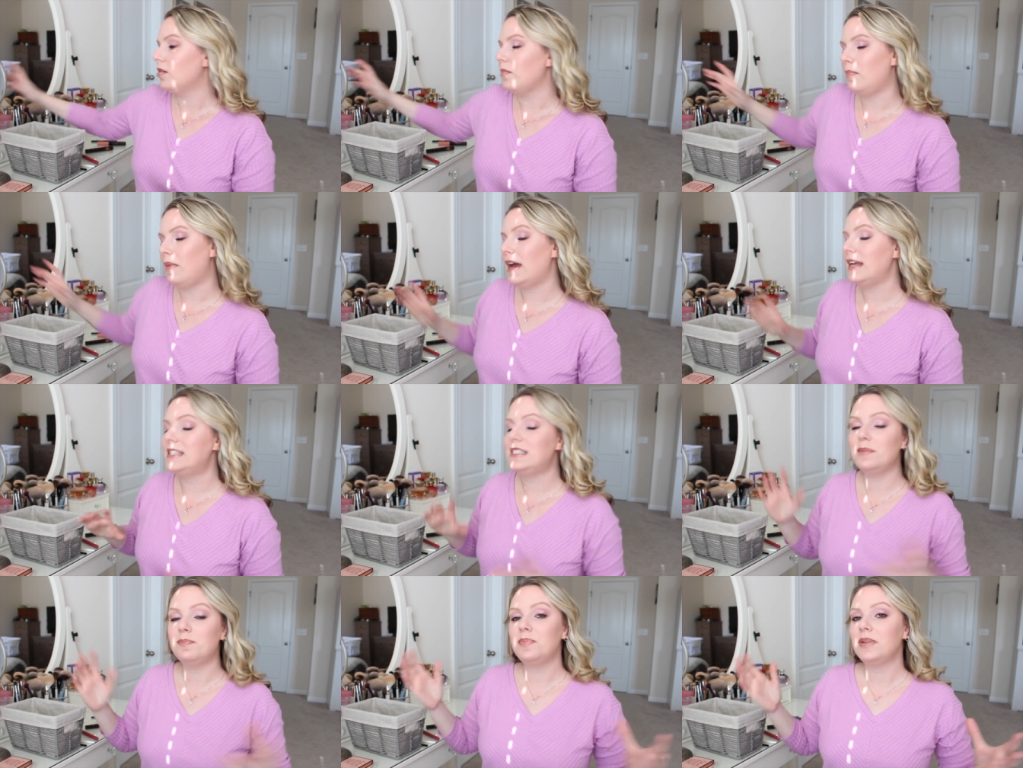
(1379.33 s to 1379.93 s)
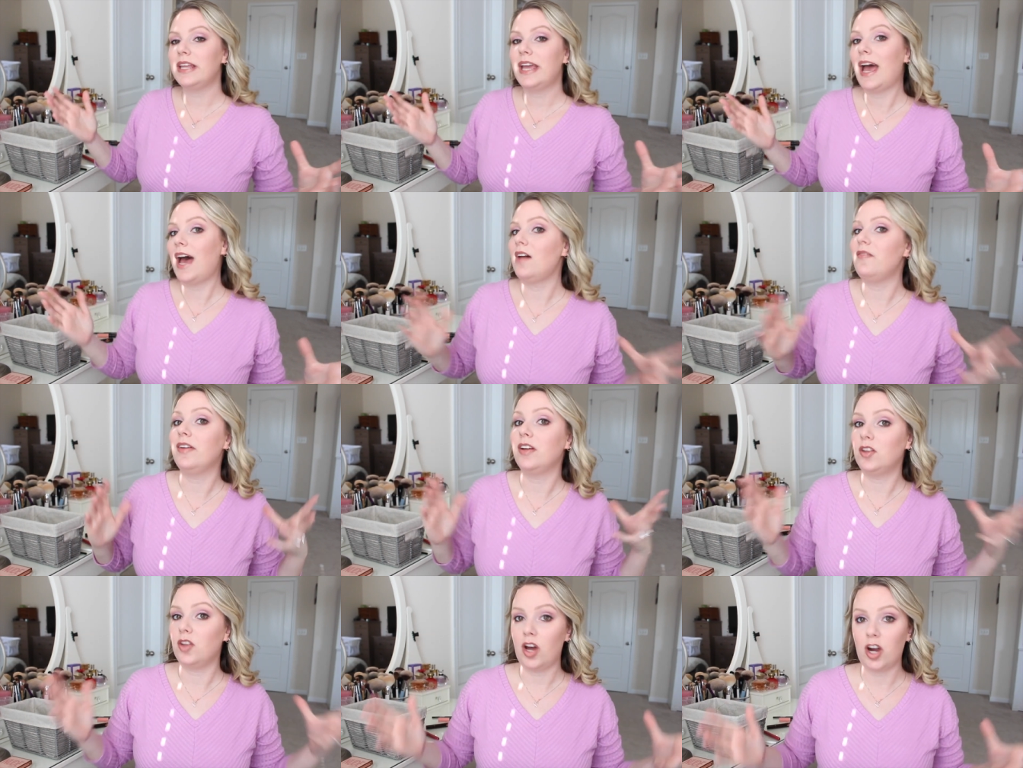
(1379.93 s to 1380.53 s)
by simply
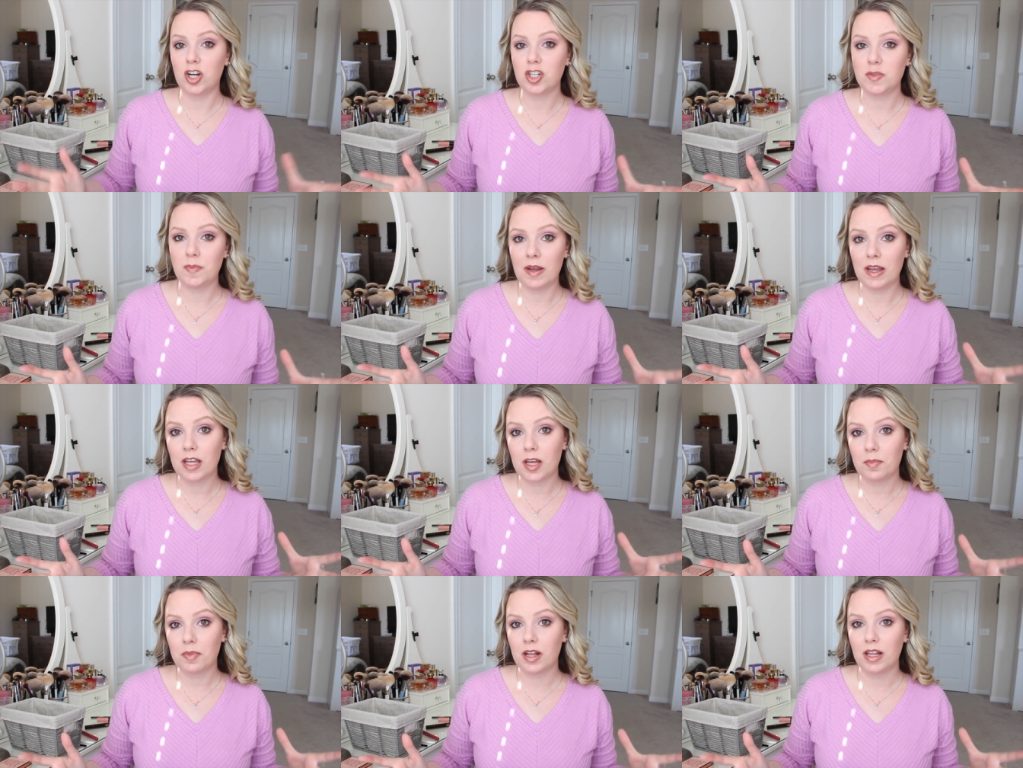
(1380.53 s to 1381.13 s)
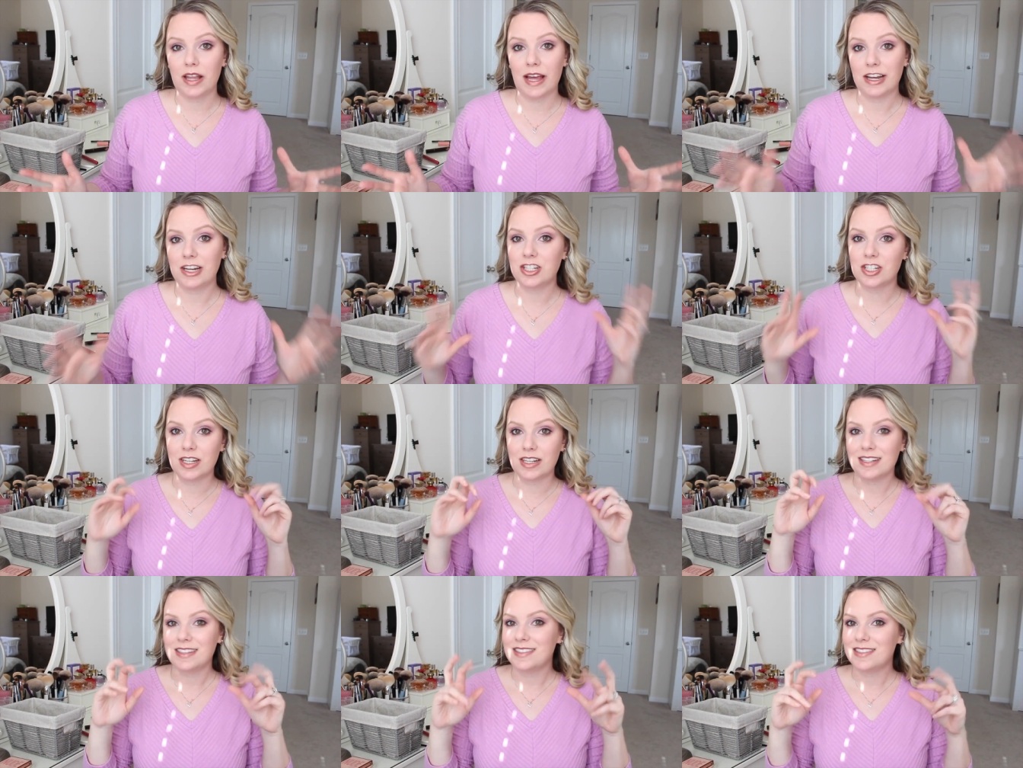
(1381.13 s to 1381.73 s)
having large makeup
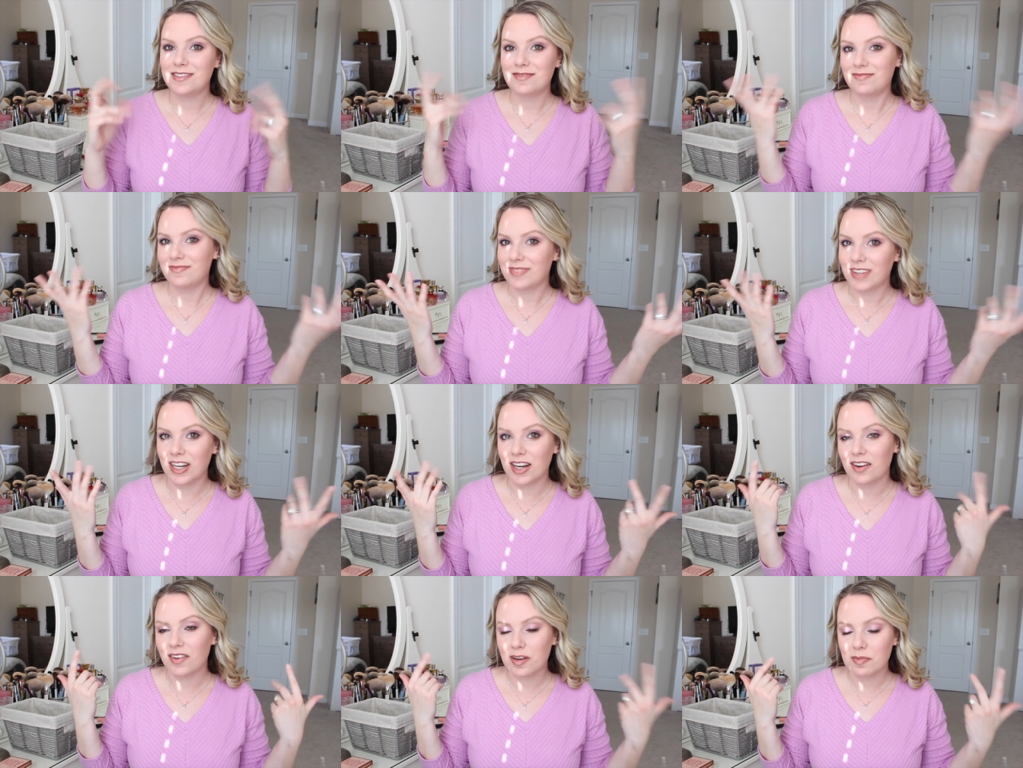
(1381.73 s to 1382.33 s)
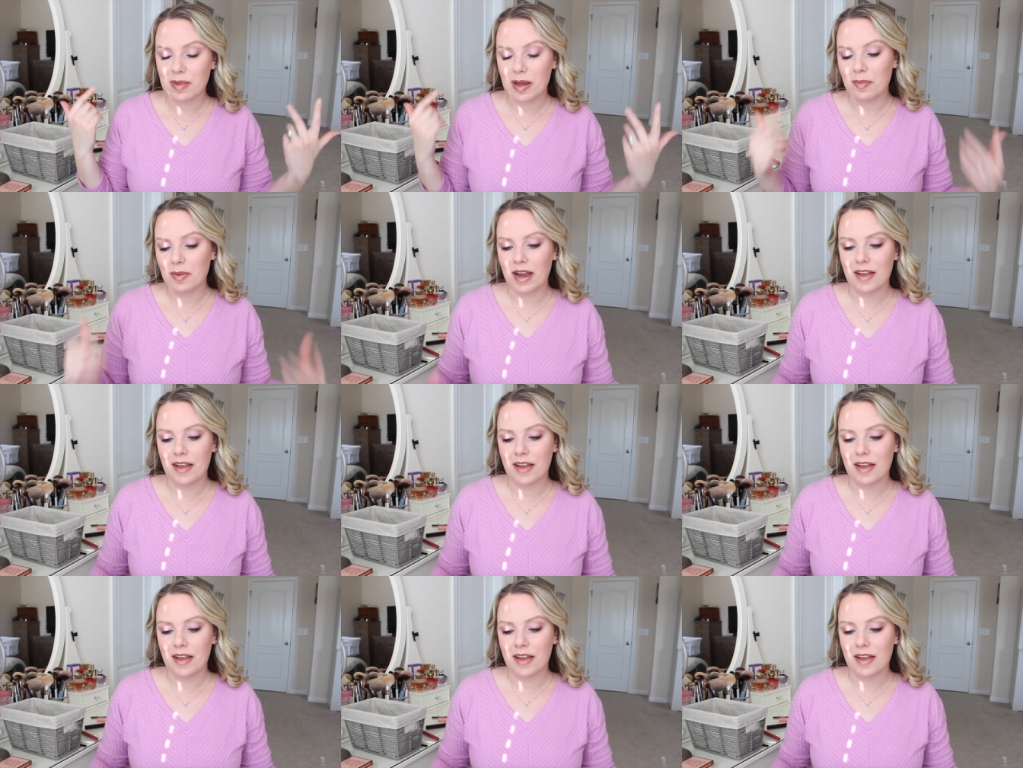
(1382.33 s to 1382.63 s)
collections, you know, in my